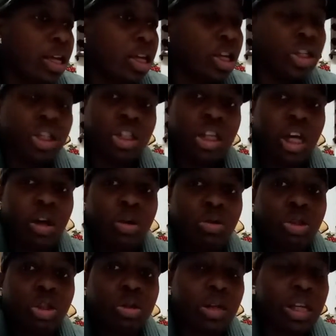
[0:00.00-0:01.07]
you're
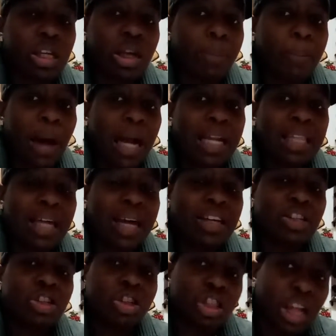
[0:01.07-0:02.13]
still treating your body
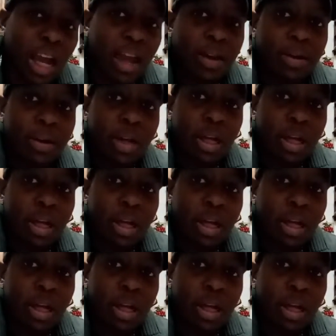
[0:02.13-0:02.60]
like shit.